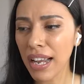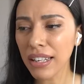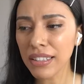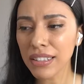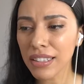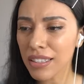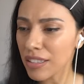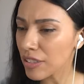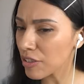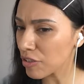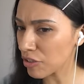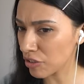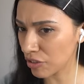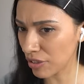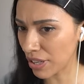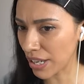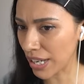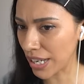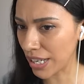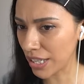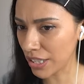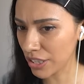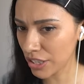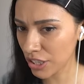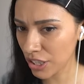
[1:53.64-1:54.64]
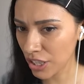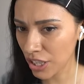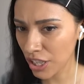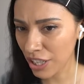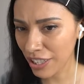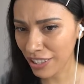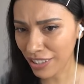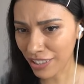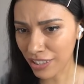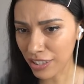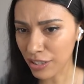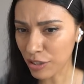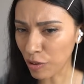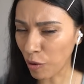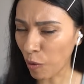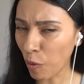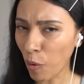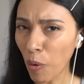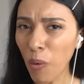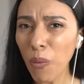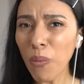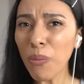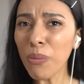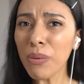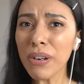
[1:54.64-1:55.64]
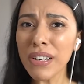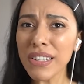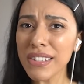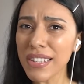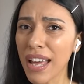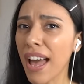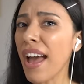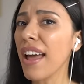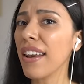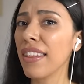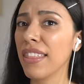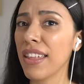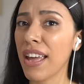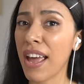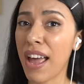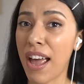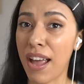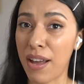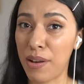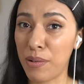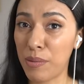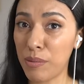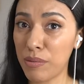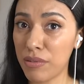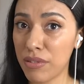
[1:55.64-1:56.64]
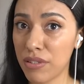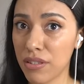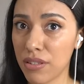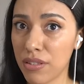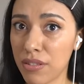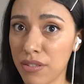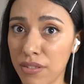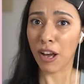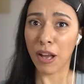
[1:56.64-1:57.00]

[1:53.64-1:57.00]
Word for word: acting strange He's always out of the house.